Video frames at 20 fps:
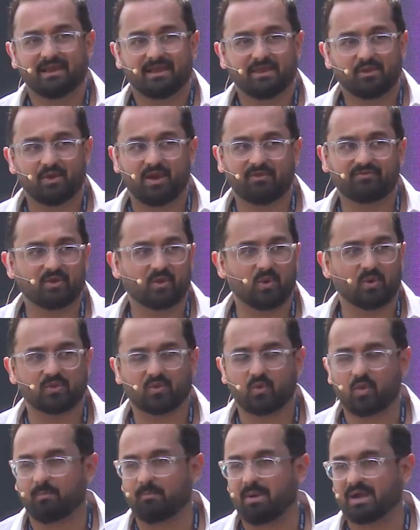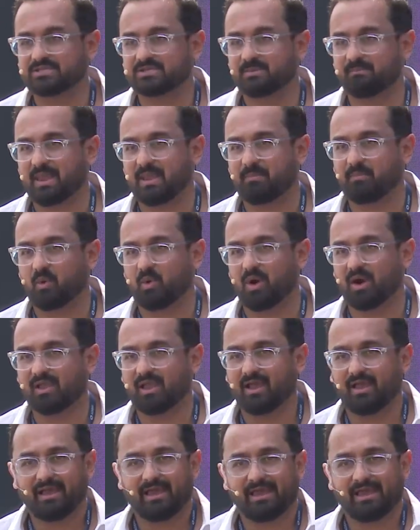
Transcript: You have to go through a bunch of paperwork.